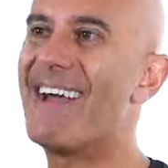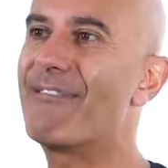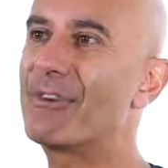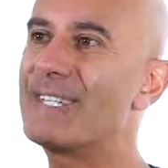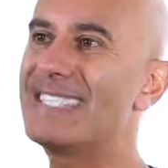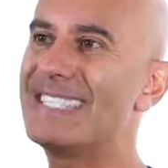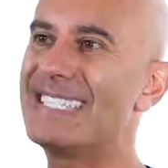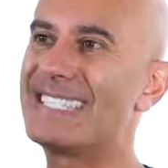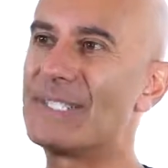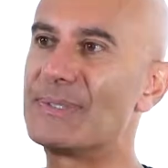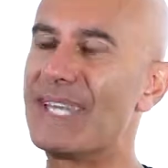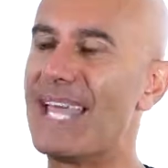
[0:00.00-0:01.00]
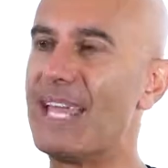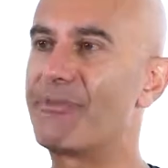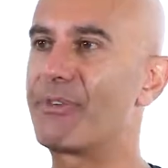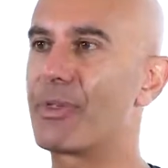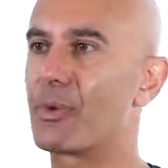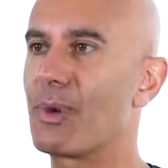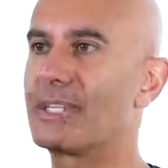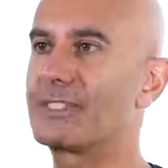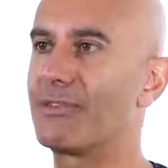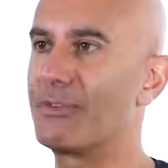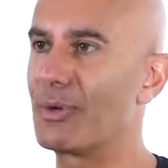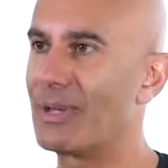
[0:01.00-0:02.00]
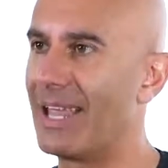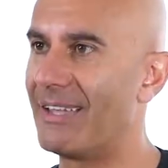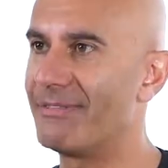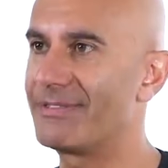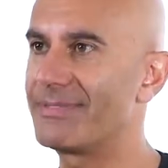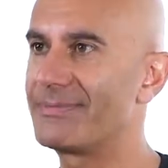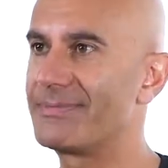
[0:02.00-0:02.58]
every single day for the rest of your life.